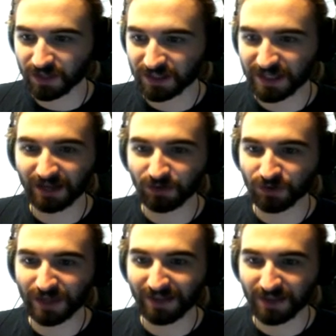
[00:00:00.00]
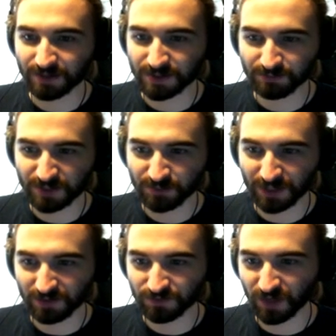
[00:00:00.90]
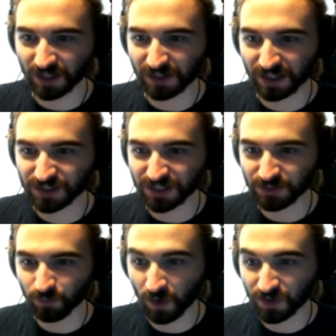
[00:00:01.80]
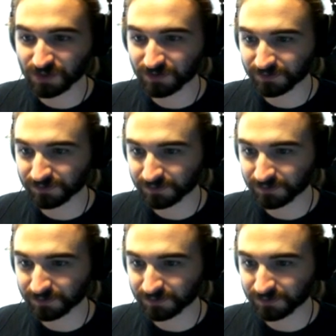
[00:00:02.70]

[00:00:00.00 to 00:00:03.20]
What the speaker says: Like, yeah, look at that. These put out fucking like 6 watts.